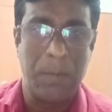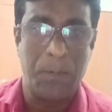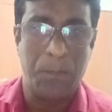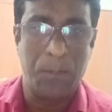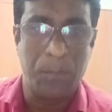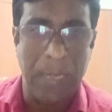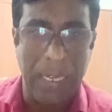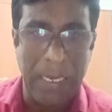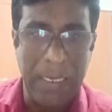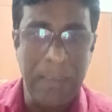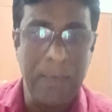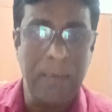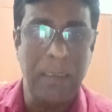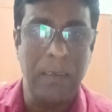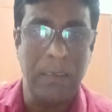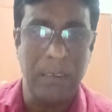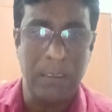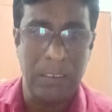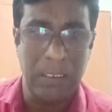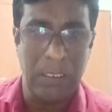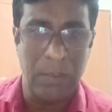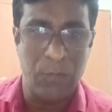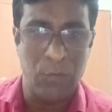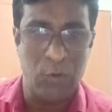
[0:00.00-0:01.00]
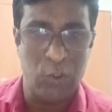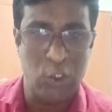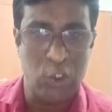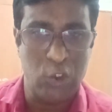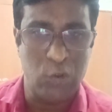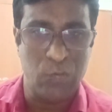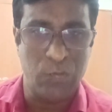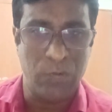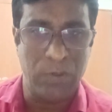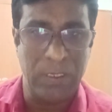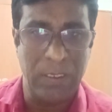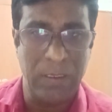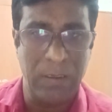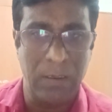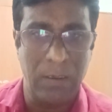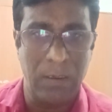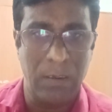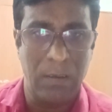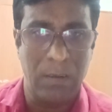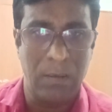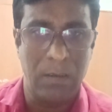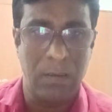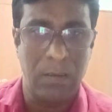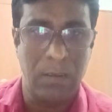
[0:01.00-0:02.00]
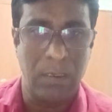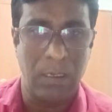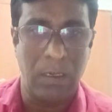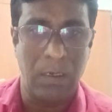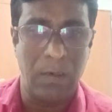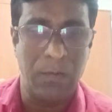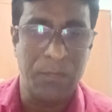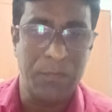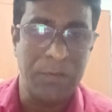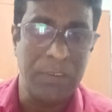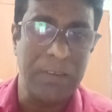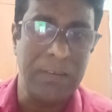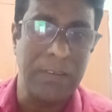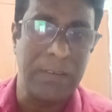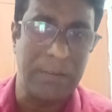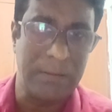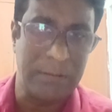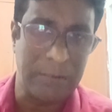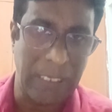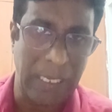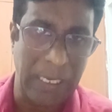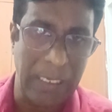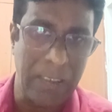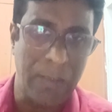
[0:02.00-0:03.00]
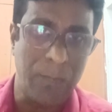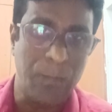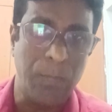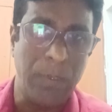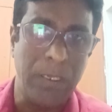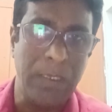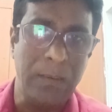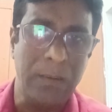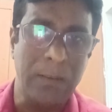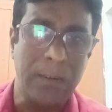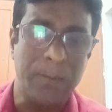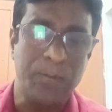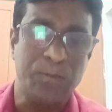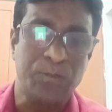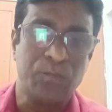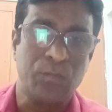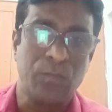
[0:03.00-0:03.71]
by the individual after the retirement,